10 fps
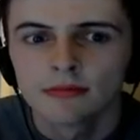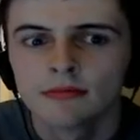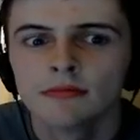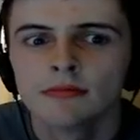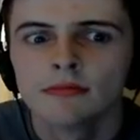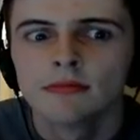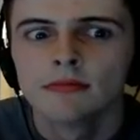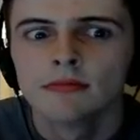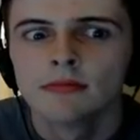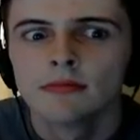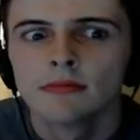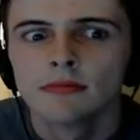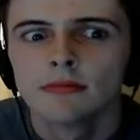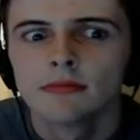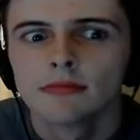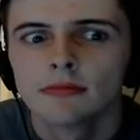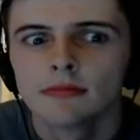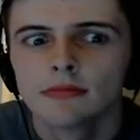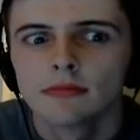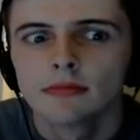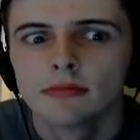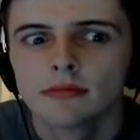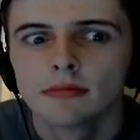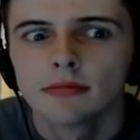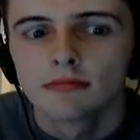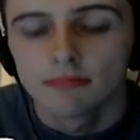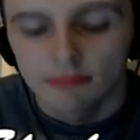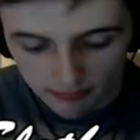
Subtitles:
[no speech]